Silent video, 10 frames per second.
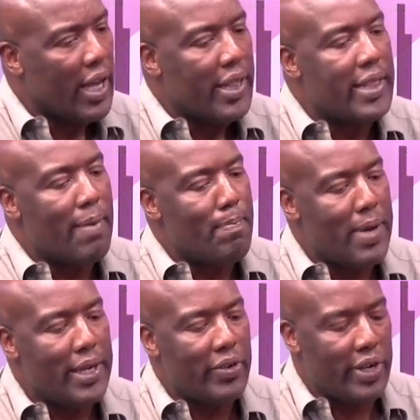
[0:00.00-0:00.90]
There are
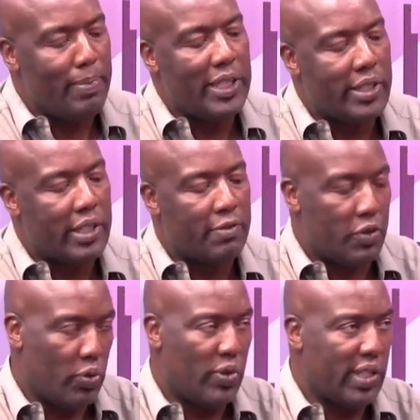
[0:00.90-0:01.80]
many rehabilitative
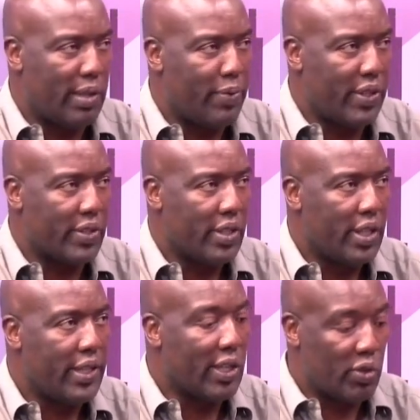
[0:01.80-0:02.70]
tools in the prison.
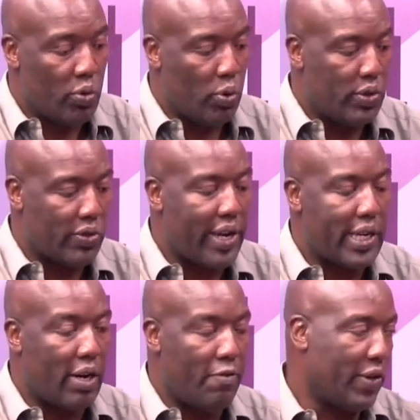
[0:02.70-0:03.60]
There are schools right
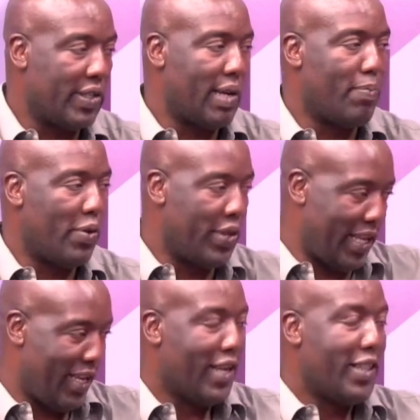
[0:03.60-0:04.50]
now, for example,
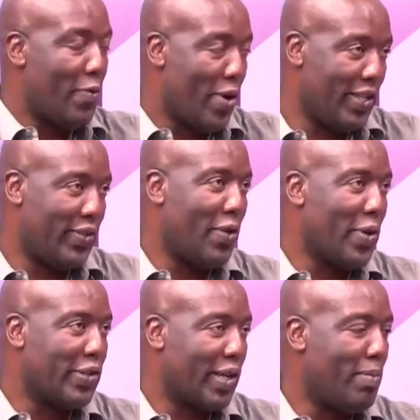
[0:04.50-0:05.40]
the ones now we
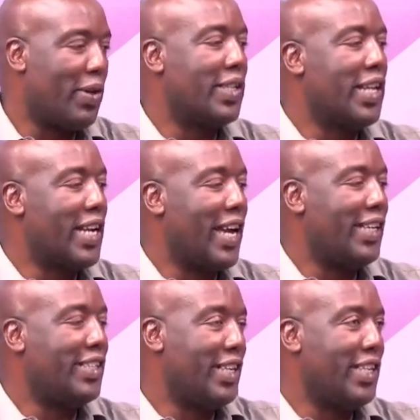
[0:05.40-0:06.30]
are talking about, the 9,
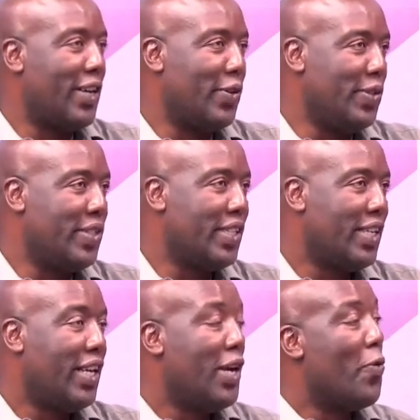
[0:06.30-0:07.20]
10-year-olds,
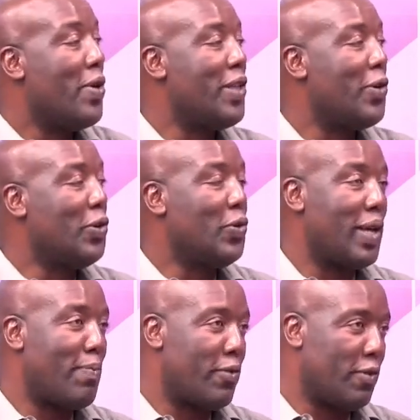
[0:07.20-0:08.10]
when they go to
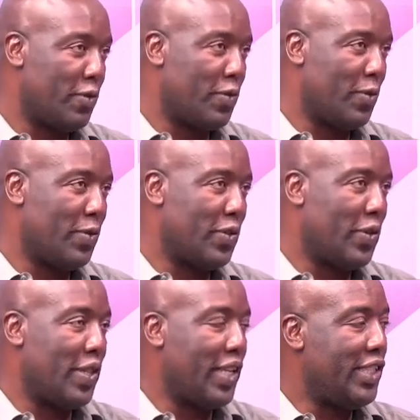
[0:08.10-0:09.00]
the approved schools
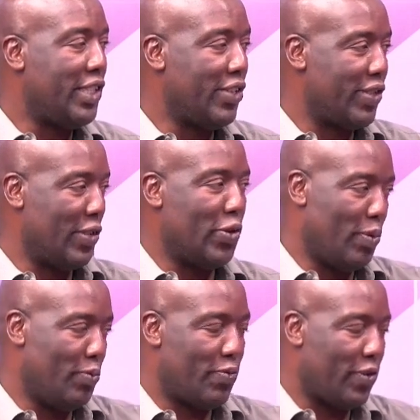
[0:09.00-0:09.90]
or the children's
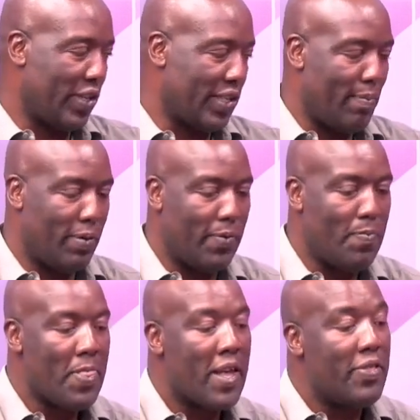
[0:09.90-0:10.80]
homes, for example,
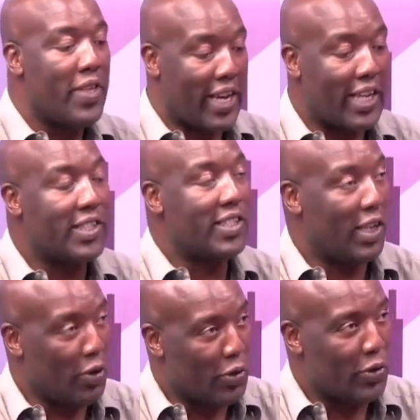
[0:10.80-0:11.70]
they can
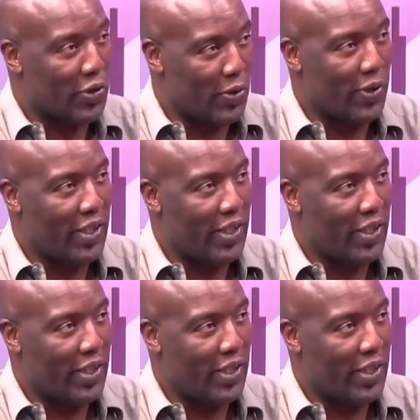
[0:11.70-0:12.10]
still go to school.